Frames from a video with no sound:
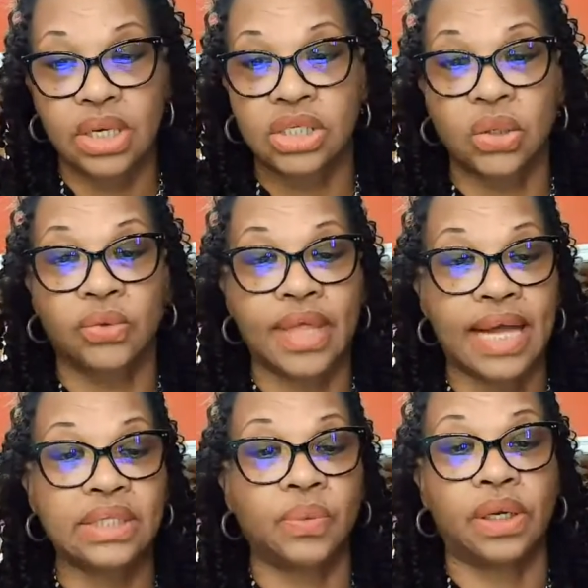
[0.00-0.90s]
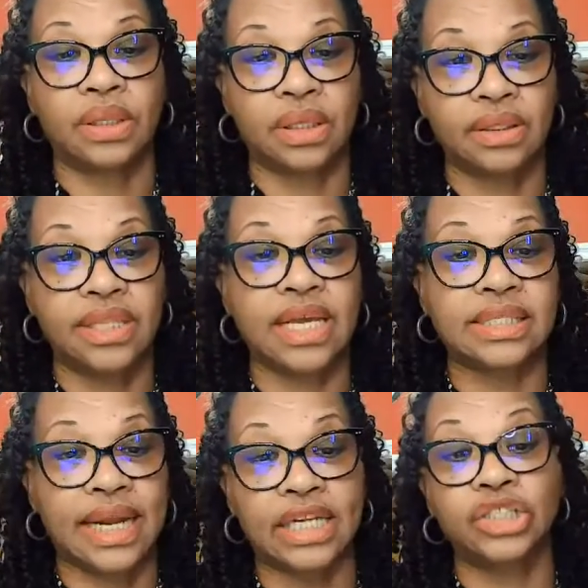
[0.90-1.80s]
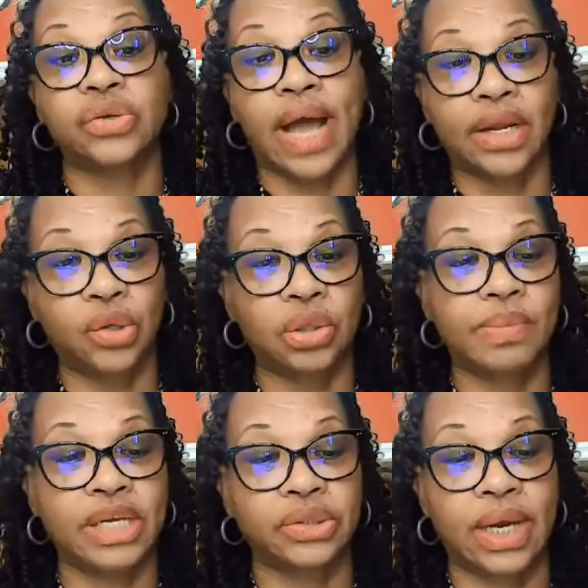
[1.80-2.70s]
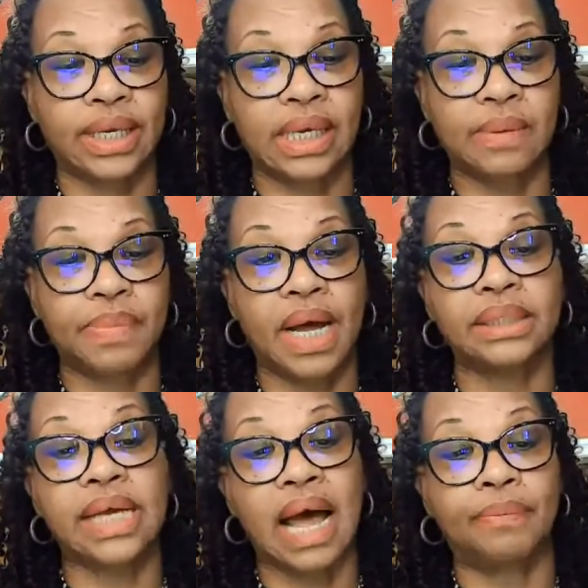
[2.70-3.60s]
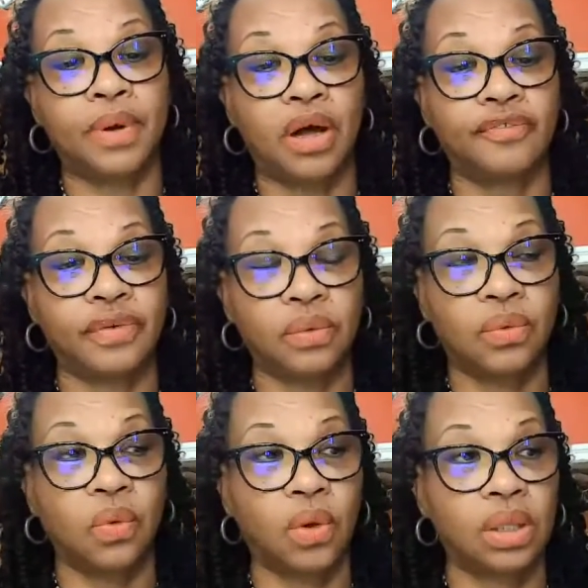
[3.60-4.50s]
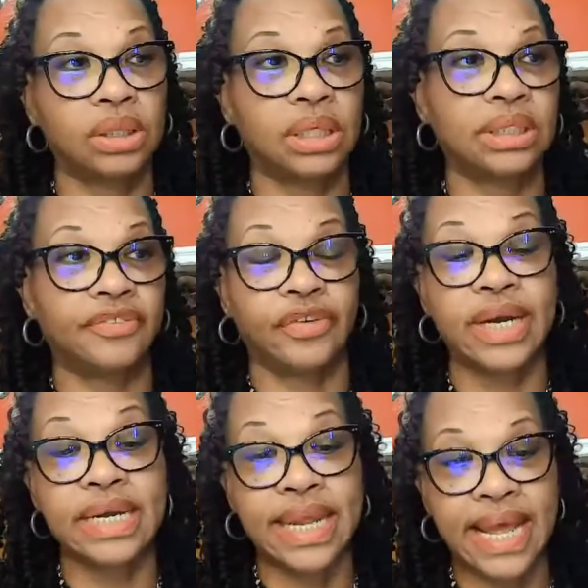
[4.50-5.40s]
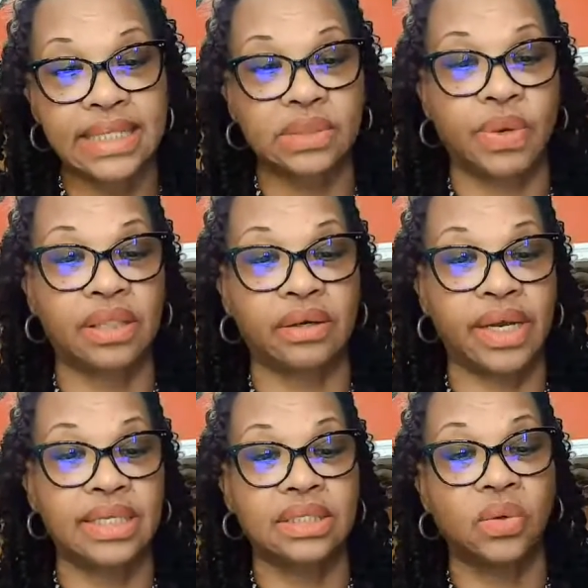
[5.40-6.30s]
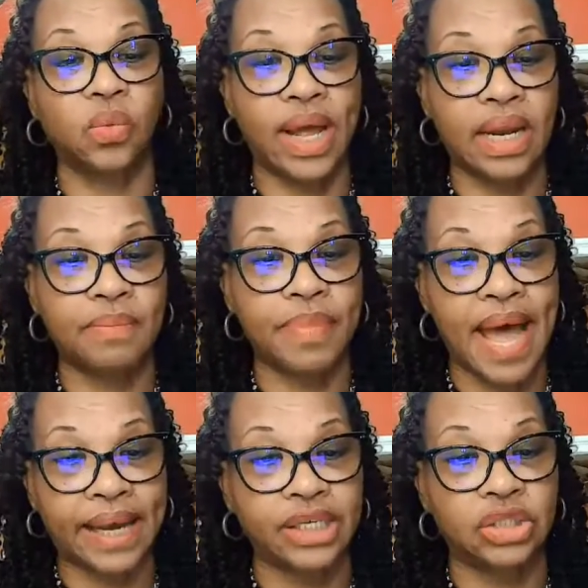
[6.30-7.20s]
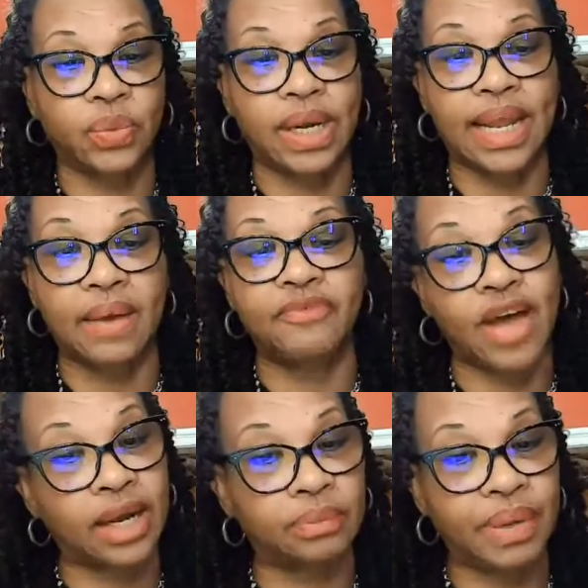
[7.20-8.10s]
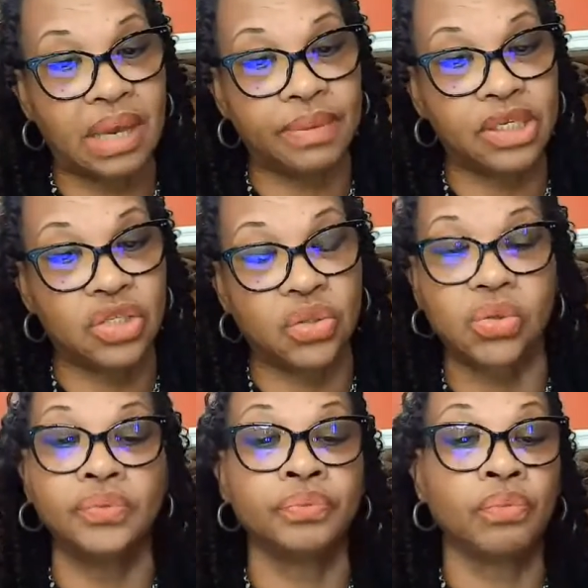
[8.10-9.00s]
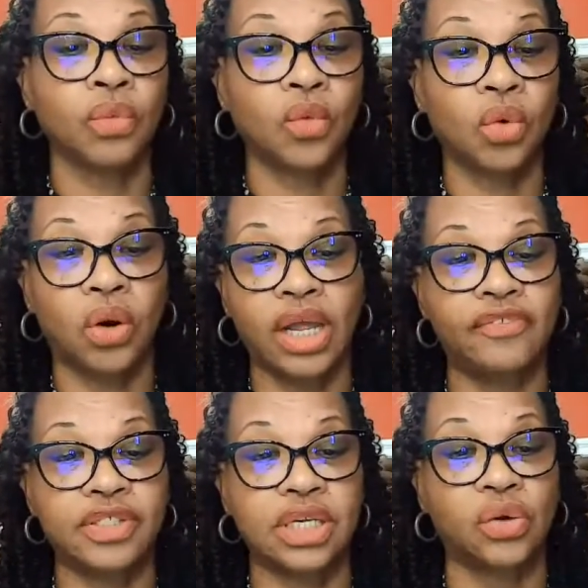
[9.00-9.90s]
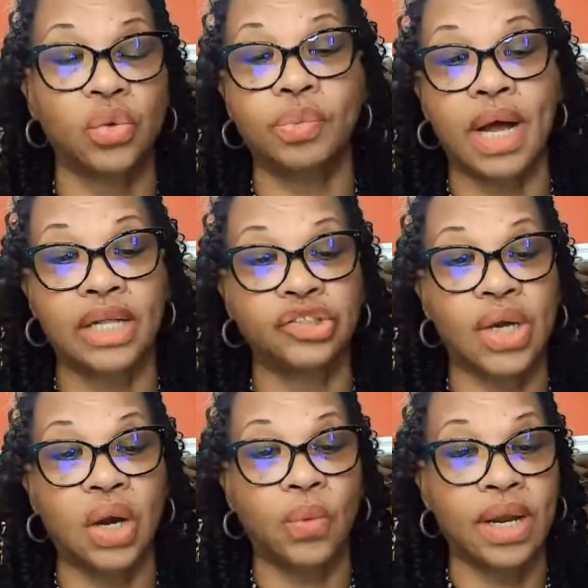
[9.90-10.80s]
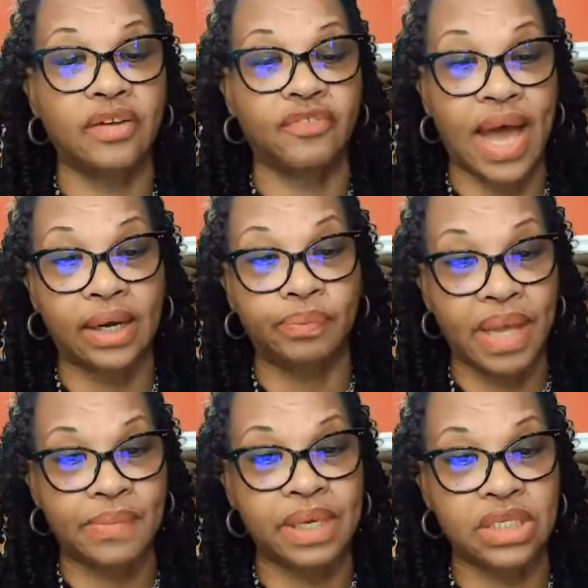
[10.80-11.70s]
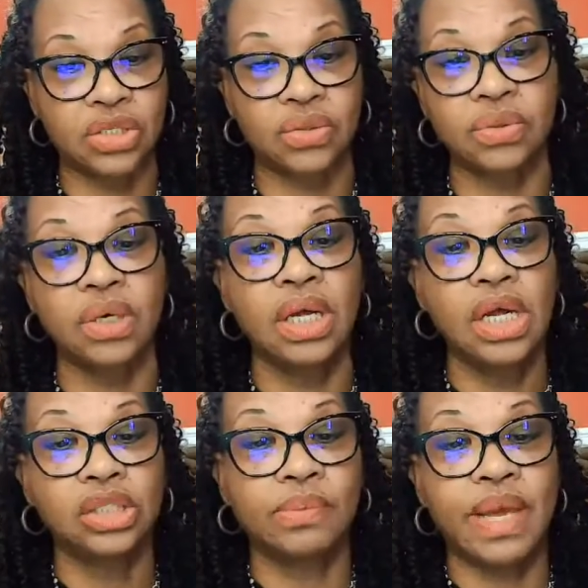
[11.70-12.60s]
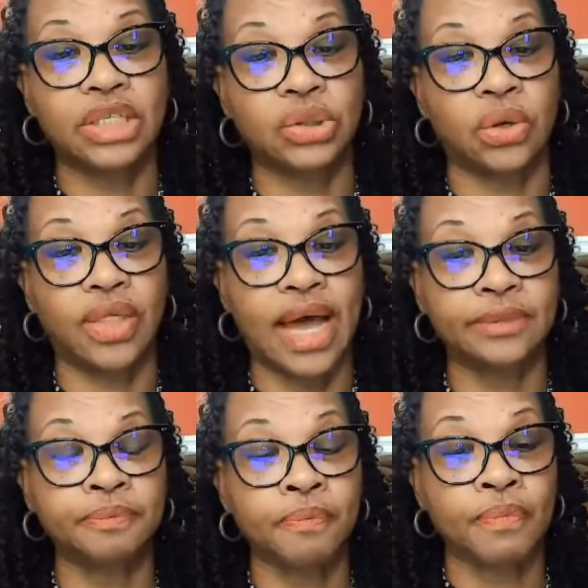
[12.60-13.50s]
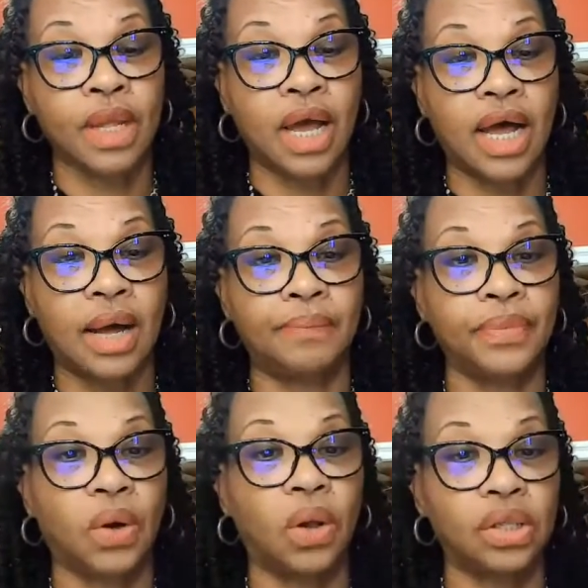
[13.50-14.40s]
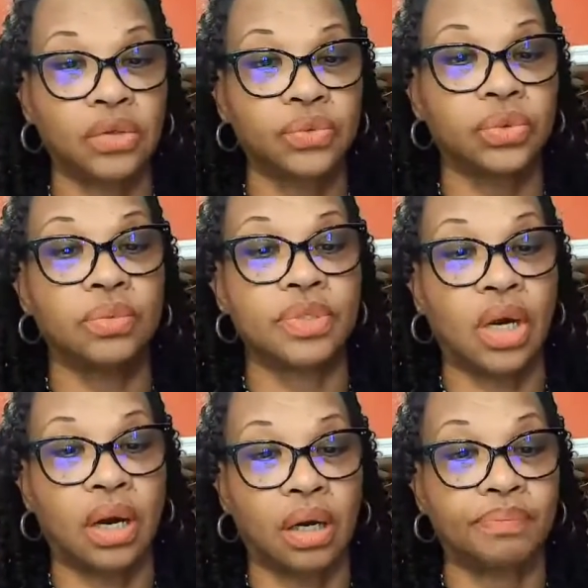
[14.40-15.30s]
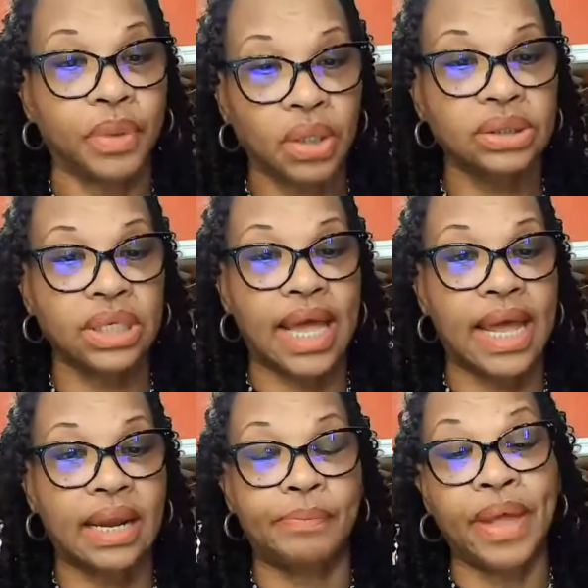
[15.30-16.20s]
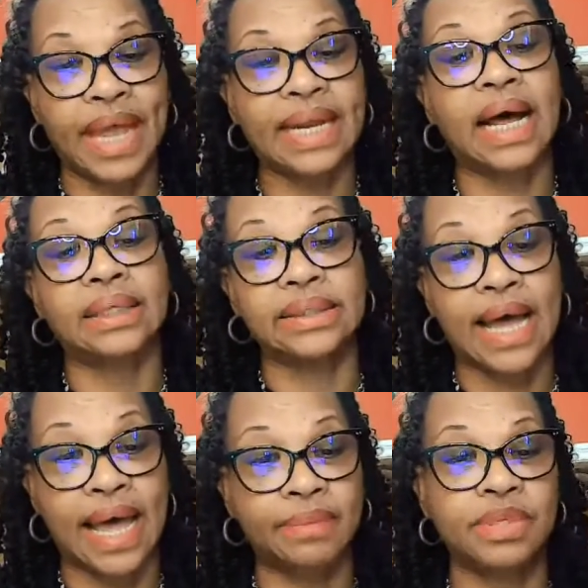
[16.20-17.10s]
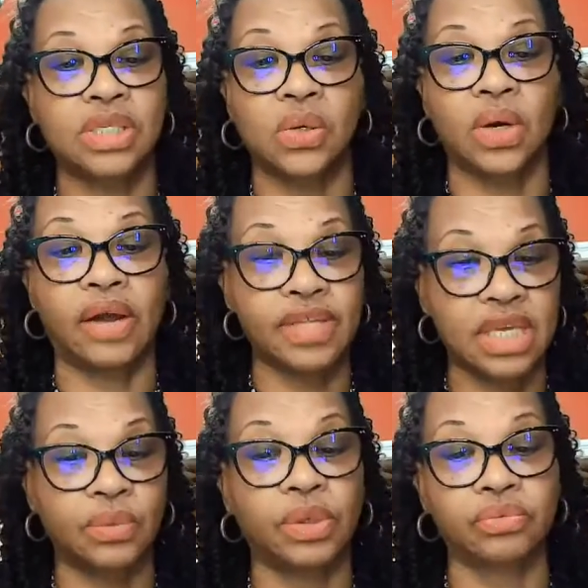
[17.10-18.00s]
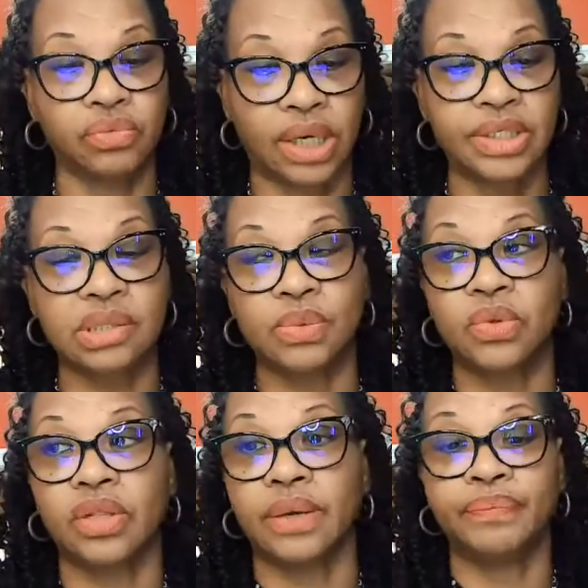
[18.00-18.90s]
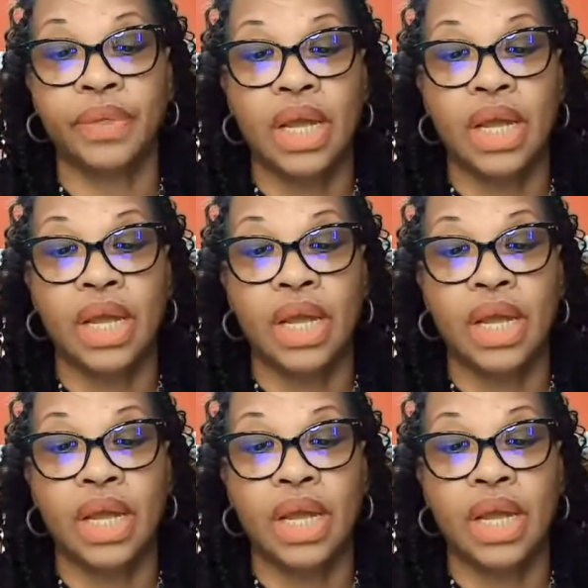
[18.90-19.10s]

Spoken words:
So that's one of the things that I try to do to make sure I keep on top of all the different dates, whether it's the wedding package when that final payment is due, or if it's a group contract when the final payment is due, to make sure that all the rooms are booked and paid on time, so everything will run smoothly.